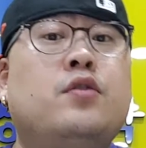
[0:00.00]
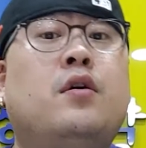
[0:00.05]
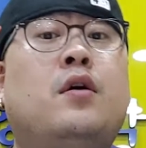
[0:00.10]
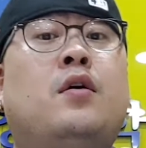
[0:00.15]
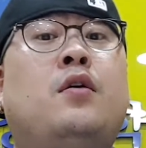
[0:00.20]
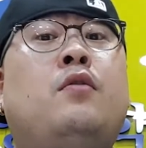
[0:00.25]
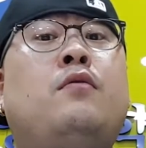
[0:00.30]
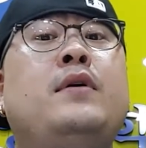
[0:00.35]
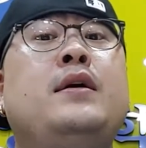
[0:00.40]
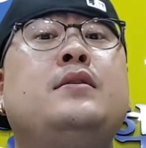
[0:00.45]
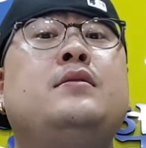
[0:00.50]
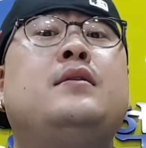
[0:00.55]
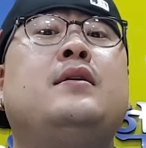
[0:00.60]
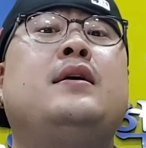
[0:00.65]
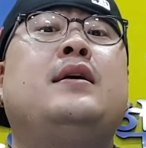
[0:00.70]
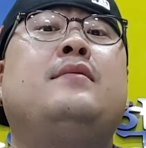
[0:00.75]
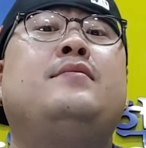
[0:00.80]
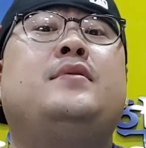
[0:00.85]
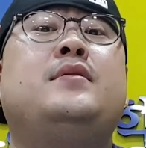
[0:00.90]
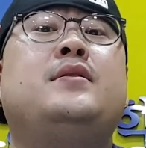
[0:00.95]
always
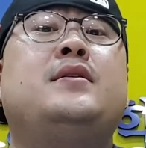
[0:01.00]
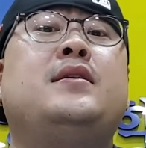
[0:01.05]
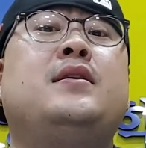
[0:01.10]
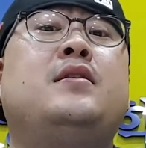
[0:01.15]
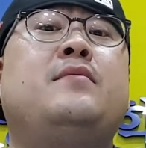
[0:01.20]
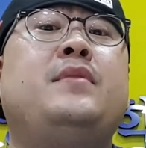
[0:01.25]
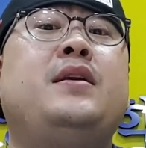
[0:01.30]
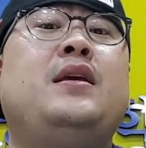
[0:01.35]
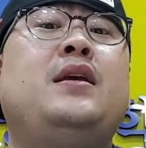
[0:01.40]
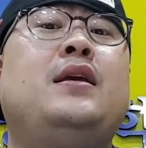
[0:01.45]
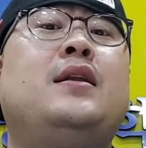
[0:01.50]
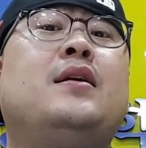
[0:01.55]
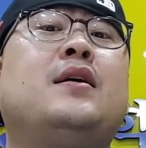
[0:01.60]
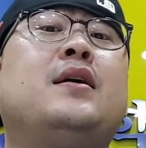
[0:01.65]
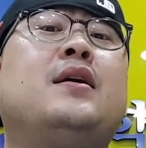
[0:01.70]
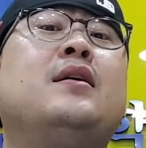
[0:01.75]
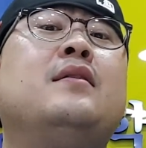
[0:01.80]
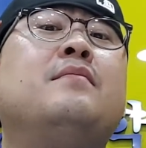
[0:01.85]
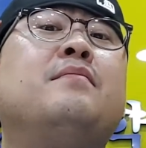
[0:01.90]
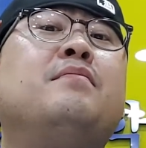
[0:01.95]
have to tell me in a
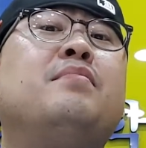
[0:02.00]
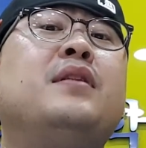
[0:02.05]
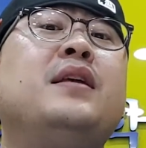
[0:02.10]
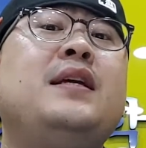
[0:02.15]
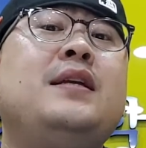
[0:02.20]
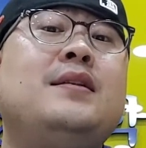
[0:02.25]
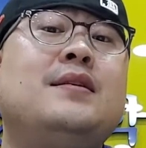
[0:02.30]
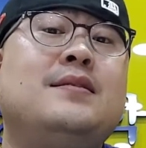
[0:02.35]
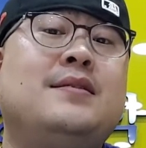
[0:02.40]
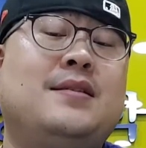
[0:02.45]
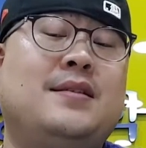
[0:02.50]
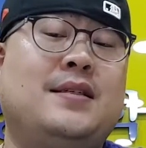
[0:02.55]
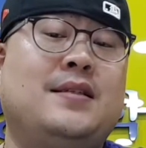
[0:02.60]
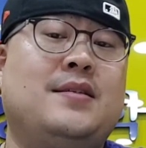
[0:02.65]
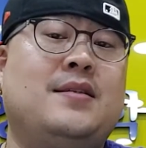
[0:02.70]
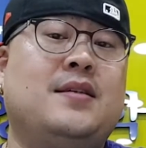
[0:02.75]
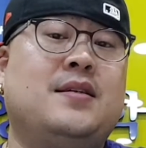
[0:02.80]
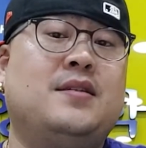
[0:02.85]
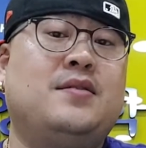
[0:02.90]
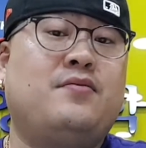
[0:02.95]
complete
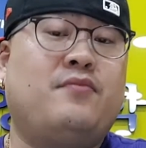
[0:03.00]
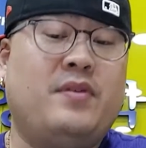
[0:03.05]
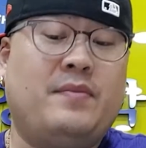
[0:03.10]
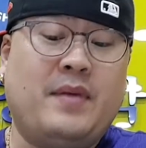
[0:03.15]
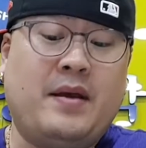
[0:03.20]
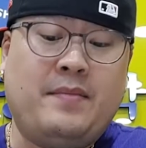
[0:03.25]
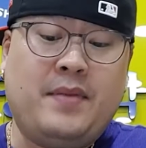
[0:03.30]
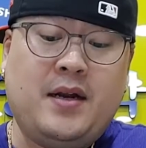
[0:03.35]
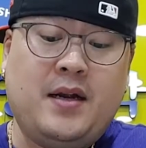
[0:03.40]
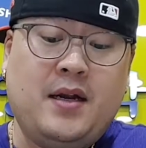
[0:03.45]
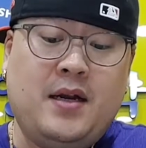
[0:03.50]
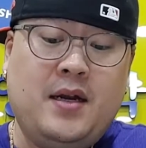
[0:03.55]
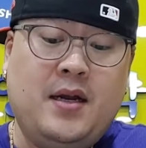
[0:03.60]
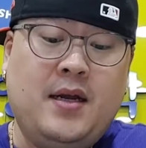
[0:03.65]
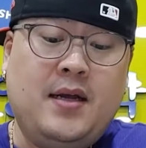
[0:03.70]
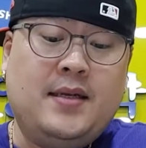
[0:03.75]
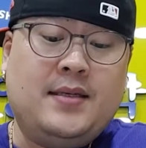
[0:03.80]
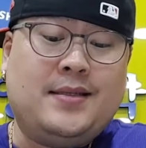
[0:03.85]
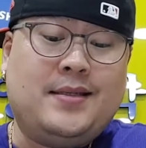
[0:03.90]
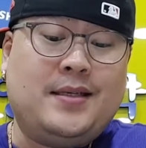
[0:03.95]
sentence. Remember?
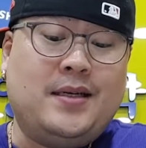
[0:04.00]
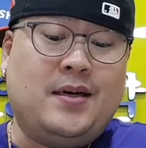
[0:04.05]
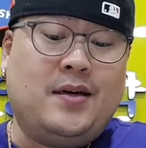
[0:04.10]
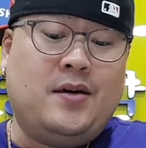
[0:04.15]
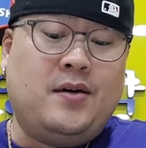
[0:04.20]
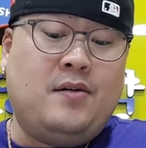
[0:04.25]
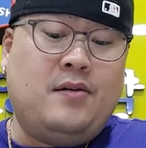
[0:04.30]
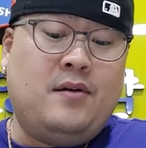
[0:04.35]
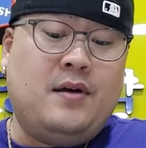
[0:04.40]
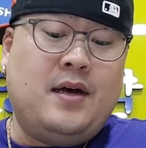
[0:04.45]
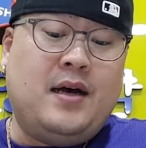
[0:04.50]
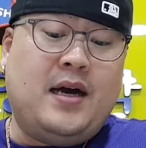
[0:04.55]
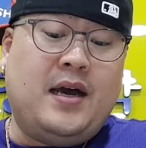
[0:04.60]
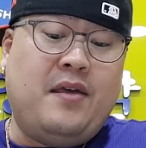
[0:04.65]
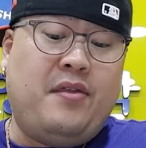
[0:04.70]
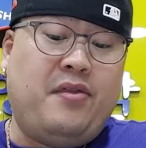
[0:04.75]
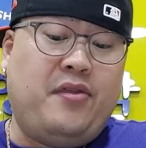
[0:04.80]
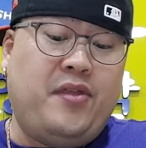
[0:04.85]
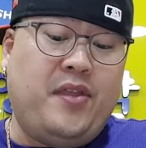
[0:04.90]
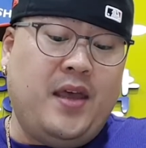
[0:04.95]
So I
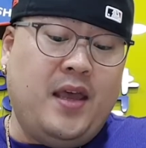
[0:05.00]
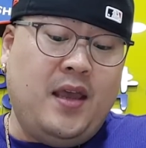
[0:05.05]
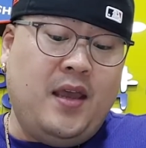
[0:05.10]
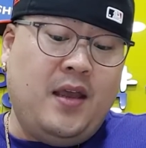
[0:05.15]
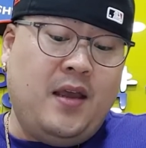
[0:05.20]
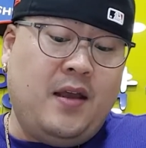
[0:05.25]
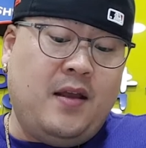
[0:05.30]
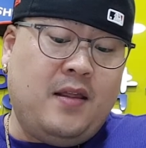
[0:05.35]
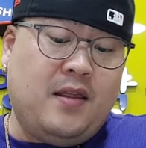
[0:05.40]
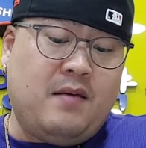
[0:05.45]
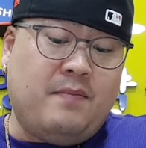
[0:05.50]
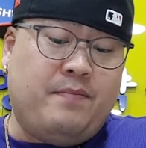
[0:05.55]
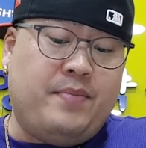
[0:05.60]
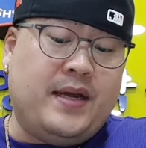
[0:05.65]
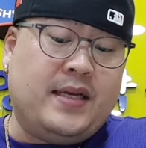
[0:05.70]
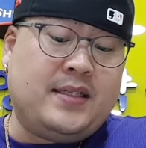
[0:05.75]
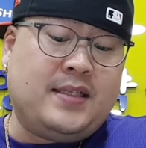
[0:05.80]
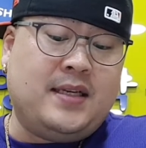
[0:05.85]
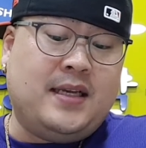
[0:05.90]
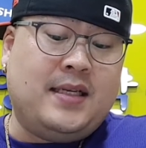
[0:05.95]
think the
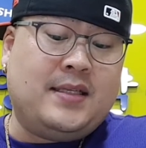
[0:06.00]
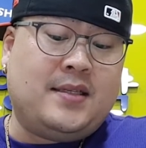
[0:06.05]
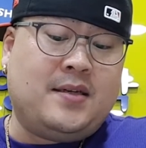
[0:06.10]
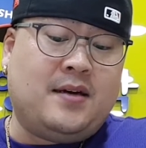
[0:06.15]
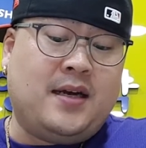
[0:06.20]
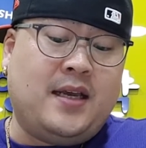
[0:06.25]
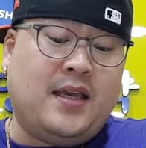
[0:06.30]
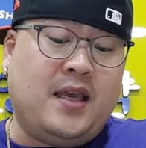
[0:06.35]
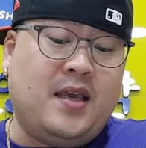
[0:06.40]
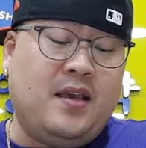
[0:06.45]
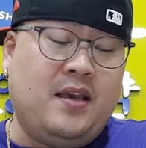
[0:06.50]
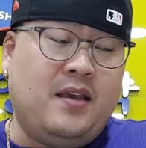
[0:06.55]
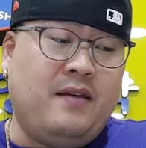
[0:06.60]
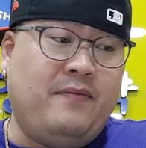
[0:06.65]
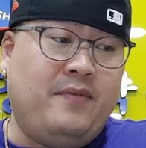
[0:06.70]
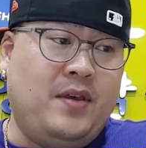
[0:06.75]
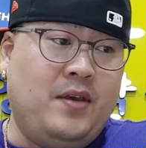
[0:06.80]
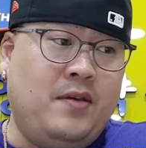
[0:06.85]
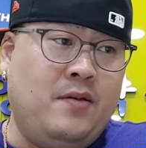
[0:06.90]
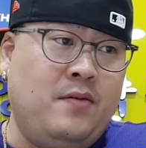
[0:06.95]
best answer I can
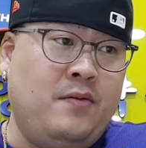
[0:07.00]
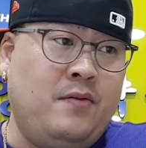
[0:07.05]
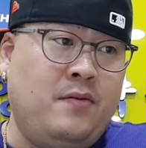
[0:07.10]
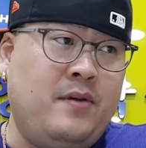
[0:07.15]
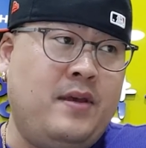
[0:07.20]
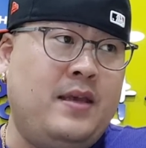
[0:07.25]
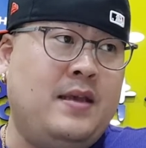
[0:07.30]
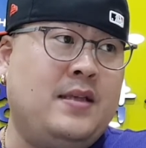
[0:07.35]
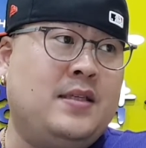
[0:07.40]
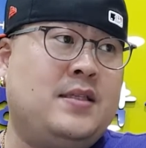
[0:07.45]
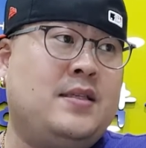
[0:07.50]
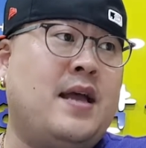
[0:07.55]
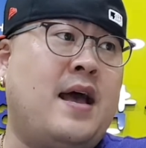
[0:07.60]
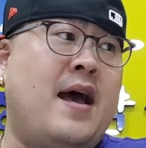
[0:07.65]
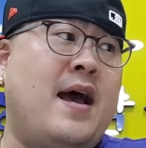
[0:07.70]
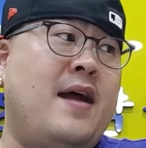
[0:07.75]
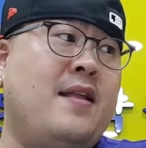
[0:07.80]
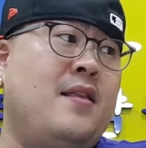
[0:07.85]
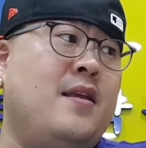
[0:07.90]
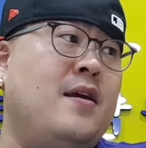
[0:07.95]
give you is
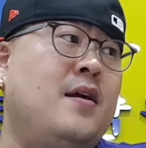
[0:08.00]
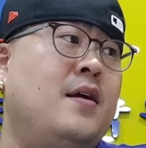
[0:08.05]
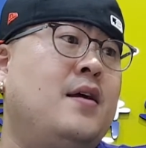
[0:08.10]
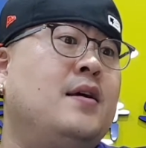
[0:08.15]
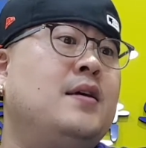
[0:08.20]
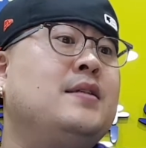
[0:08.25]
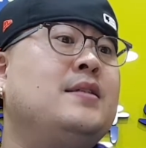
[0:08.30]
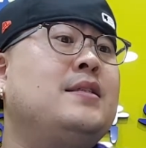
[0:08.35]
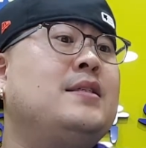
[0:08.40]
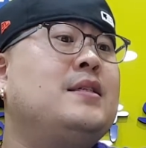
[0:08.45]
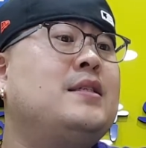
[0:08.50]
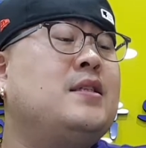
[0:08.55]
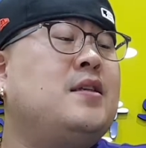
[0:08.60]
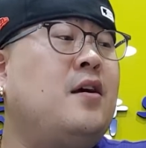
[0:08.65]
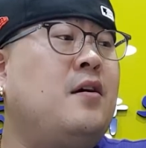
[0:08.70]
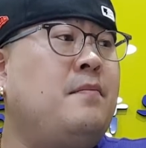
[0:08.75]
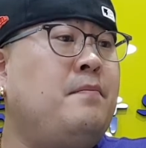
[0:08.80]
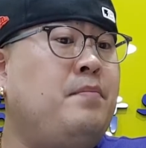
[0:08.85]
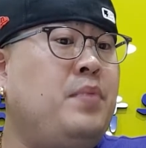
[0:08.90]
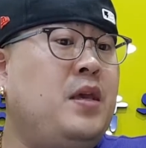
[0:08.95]
that
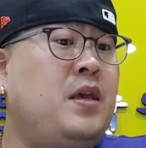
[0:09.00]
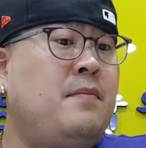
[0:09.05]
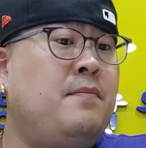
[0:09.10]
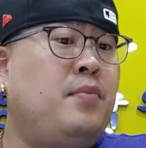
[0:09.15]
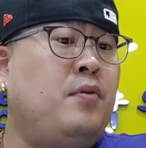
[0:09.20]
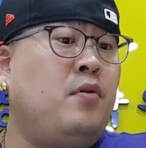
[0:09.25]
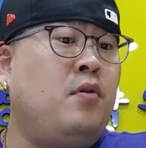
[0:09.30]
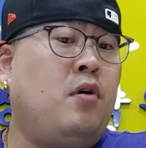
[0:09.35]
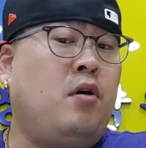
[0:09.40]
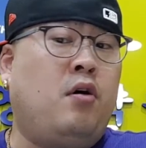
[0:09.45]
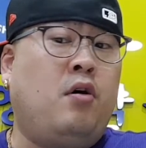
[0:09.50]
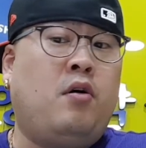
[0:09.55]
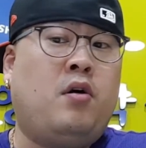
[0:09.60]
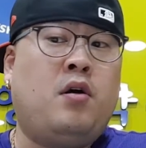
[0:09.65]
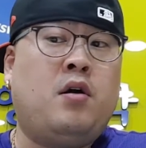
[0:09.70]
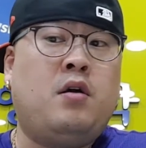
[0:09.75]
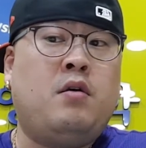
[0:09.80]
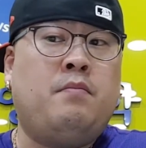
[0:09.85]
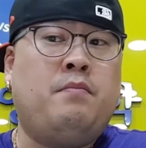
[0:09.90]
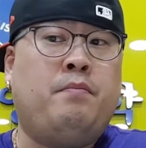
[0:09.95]
some people
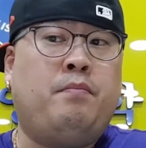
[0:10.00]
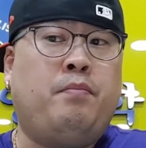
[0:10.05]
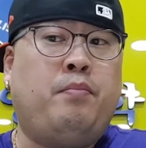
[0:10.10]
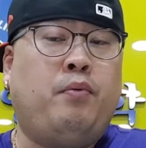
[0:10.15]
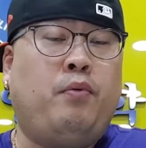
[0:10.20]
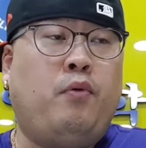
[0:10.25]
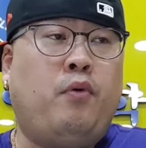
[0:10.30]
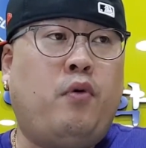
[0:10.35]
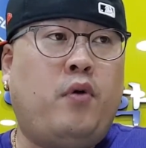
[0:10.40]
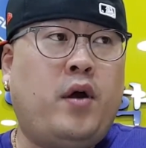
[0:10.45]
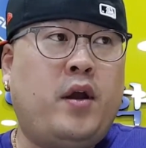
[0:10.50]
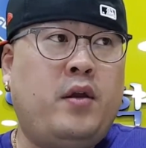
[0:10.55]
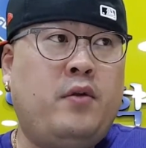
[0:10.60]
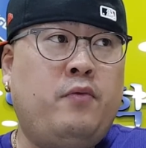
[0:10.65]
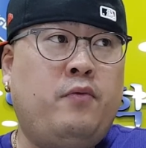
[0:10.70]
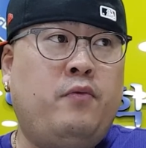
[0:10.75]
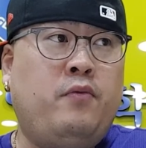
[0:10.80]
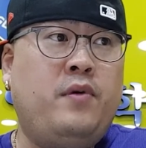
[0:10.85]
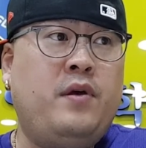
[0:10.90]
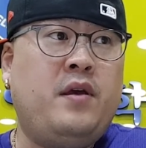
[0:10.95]
are
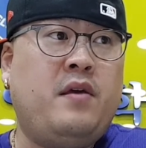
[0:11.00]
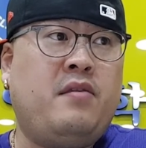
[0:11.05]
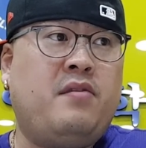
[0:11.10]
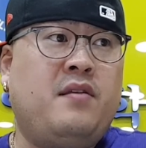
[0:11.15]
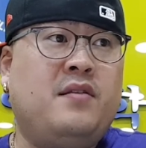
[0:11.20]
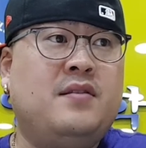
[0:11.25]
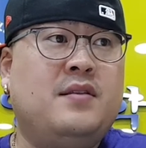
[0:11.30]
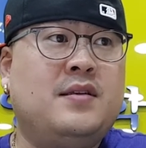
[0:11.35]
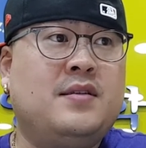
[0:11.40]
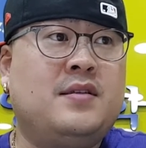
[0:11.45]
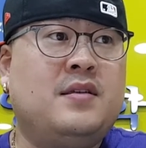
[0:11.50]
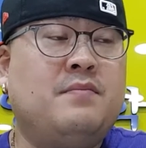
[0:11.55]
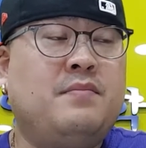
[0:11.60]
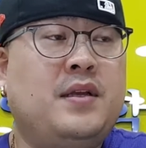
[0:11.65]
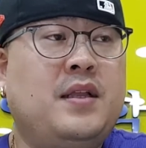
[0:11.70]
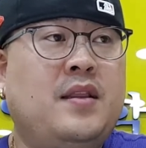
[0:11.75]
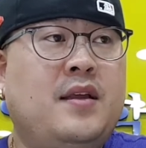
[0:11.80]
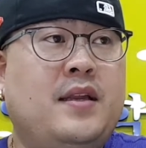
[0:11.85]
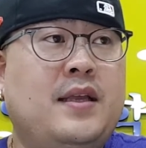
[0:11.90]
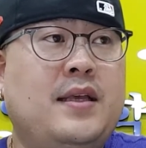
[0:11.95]
born with a
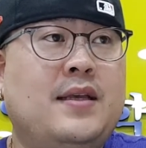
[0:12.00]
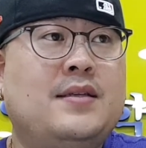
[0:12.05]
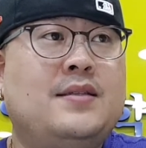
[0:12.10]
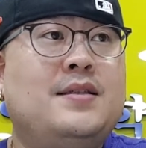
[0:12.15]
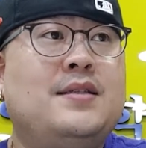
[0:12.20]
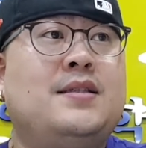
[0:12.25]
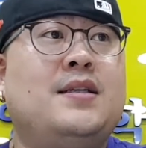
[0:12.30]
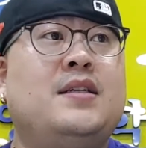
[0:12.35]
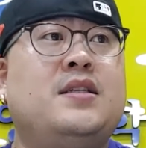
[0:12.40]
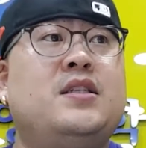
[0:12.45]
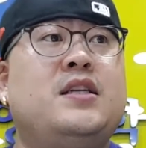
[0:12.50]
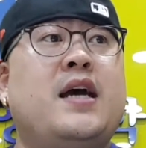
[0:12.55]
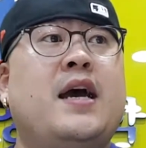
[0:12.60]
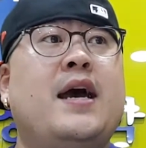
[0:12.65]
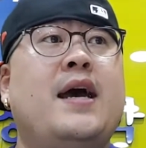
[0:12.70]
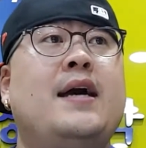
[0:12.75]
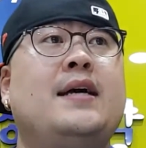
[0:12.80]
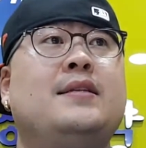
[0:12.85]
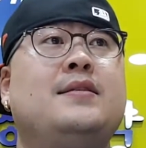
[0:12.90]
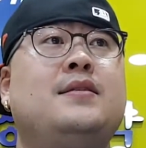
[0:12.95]
disability, such
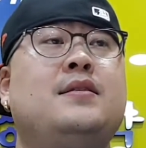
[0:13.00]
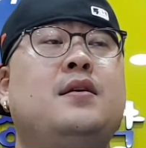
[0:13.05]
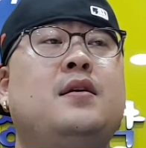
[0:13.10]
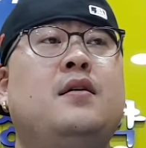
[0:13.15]
as,